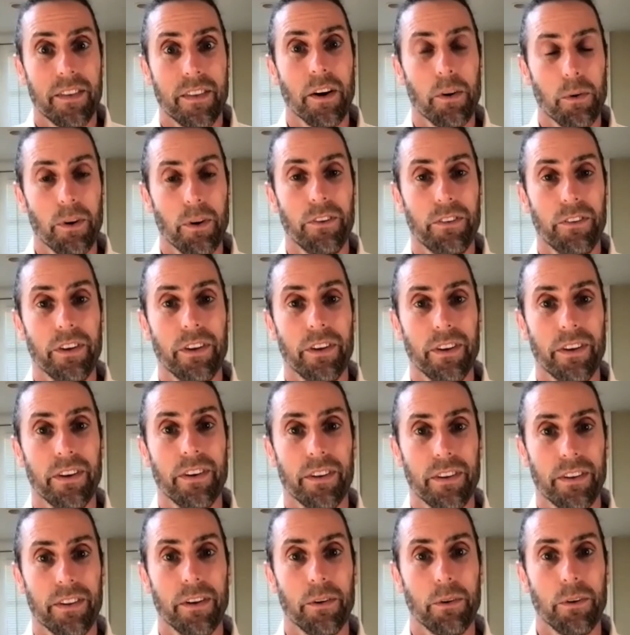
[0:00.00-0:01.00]
That
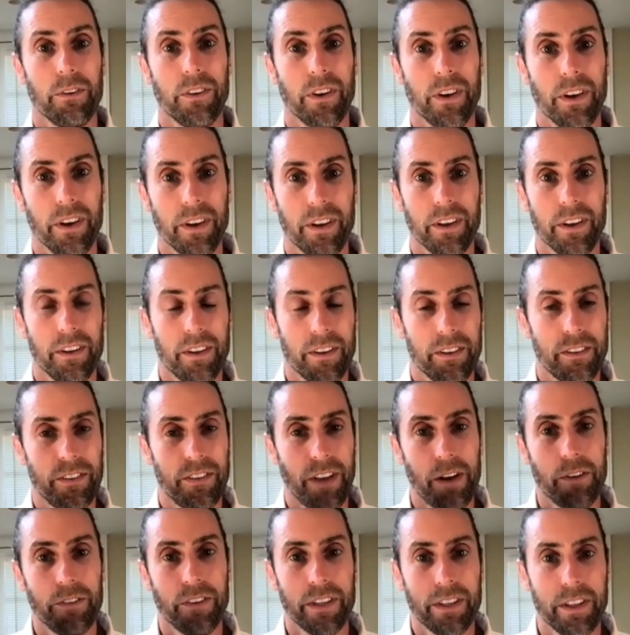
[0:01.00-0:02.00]
was
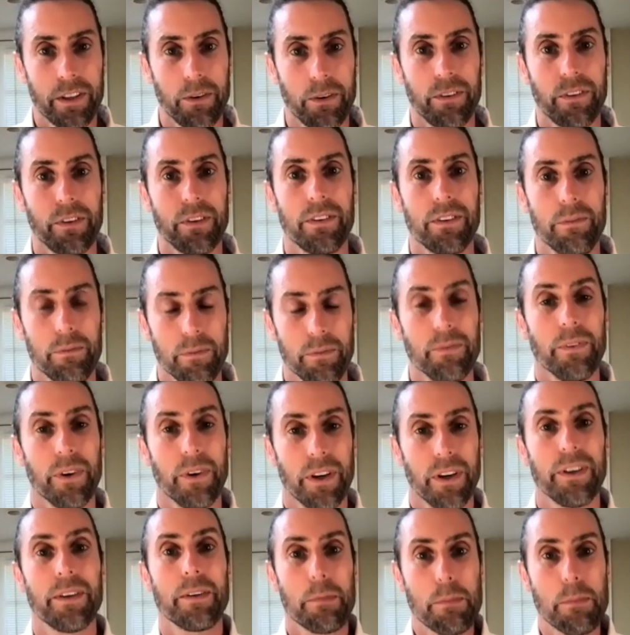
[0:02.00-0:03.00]
a,
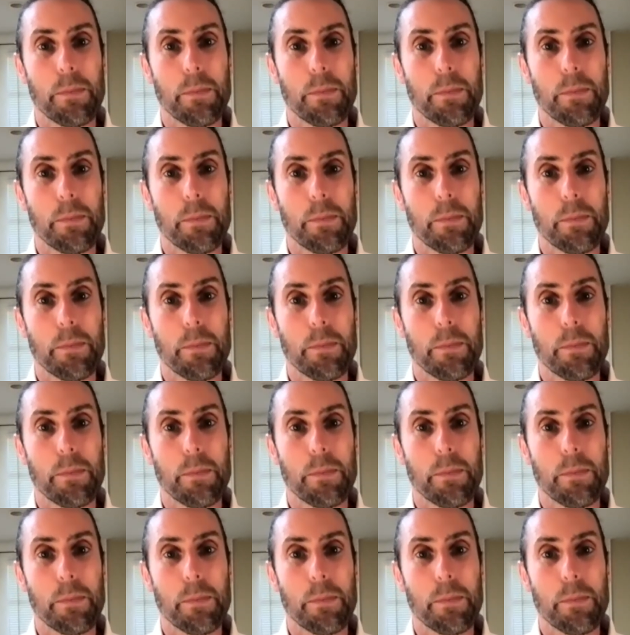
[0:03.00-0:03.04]
right?